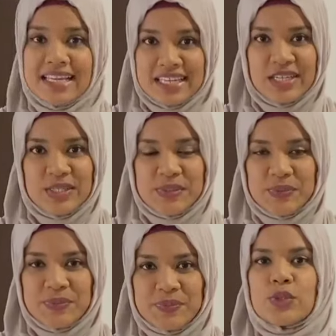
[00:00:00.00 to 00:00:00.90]
ladoo.
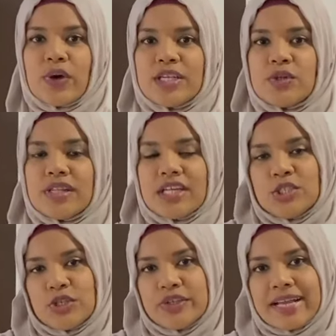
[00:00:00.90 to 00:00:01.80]
So I thought I'd
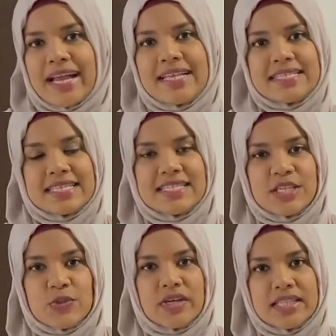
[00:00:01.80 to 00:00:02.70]
show you guys, this
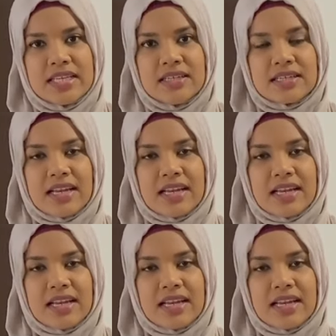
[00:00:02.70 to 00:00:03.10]
is what they look